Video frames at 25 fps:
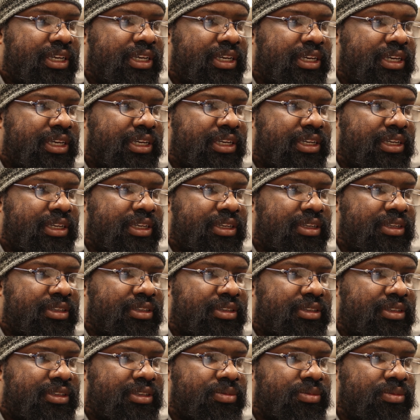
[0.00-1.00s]
It
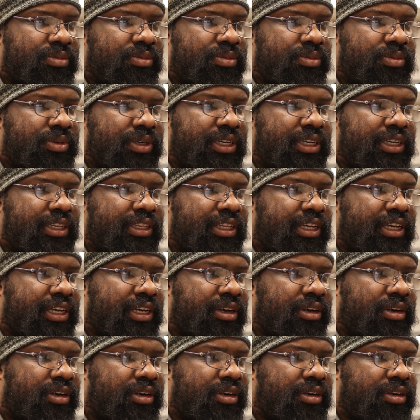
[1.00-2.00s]
is we that
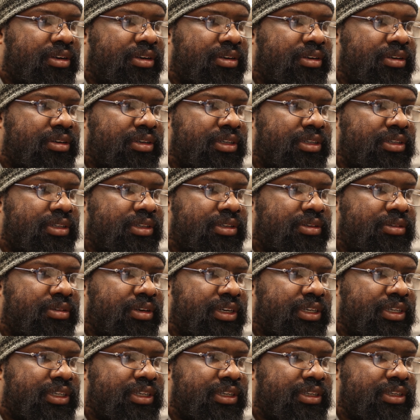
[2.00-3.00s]
are
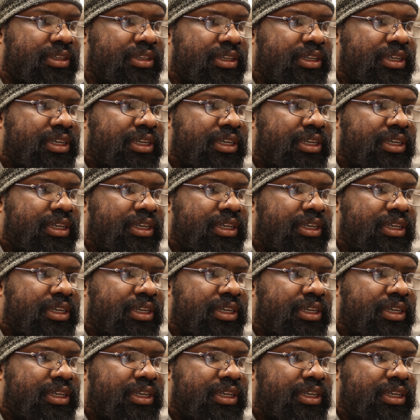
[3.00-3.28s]
constructed